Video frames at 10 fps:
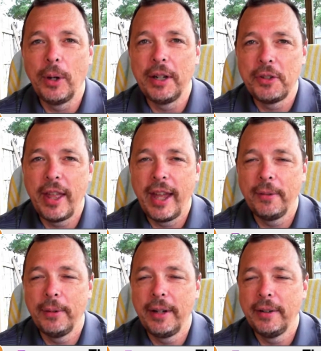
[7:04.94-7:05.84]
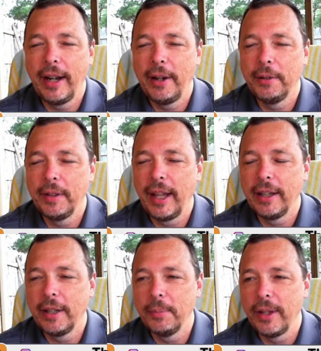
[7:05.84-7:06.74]
watch that, whatever, however
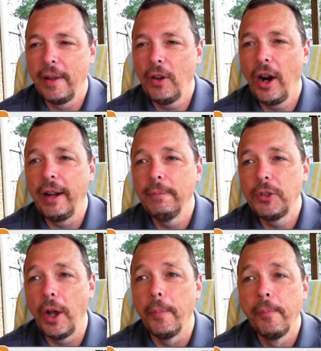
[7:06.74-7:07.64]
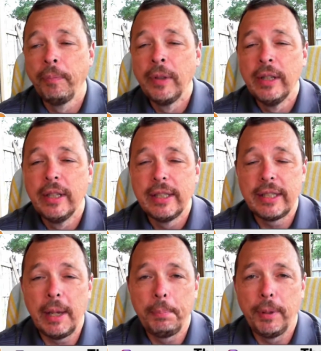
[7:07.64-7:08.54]
that comes out. All right, so
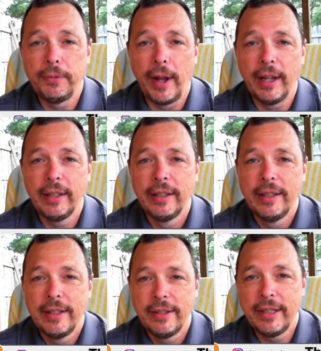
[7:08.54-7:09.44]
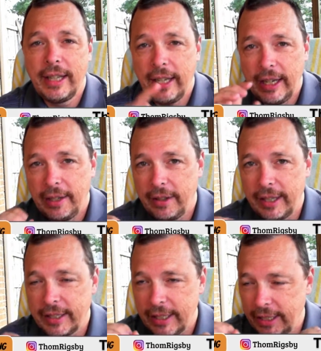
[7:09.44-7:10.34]
simplify. The key to
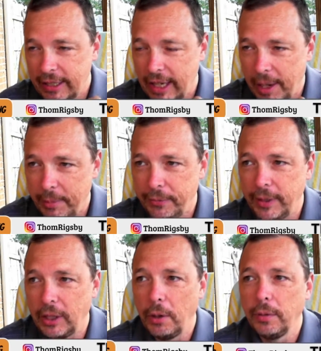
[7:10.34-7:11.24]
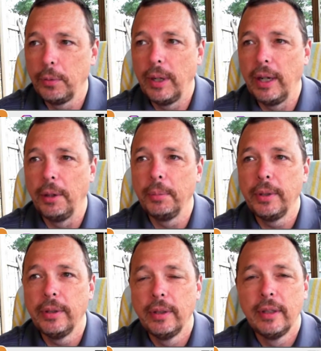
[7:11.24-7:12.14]
this, anytime you feel overwhelmed,
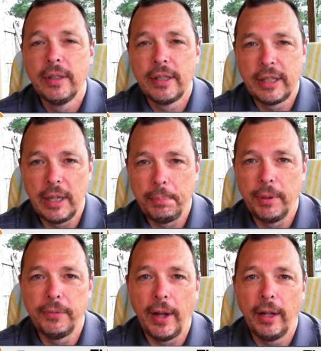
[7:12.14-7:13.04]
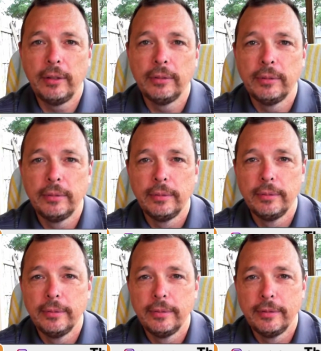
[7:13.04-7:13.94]
simplify.
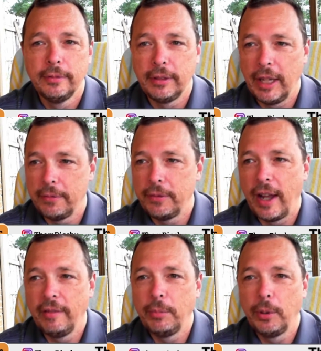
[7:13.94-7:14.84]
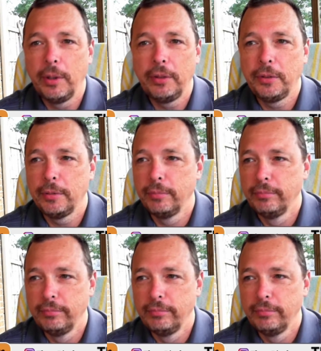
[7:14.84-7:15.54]
You got 5 boys,